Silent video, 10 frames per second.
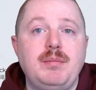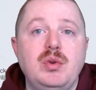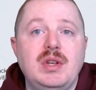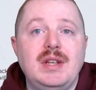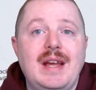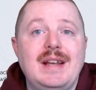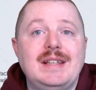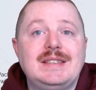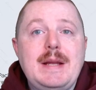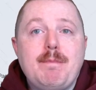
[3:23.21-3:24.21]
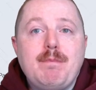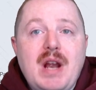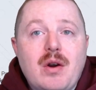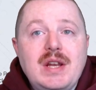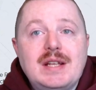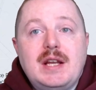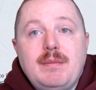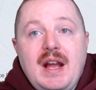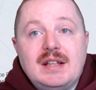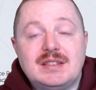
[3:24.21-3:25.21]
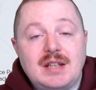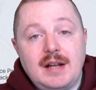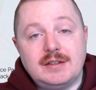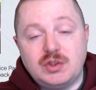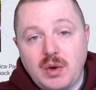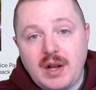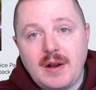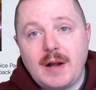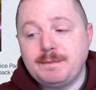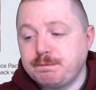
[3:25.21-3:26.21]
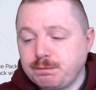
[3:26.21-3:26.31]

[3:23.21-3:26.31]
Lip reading: you can get is the Marion Command Science Dreadnought.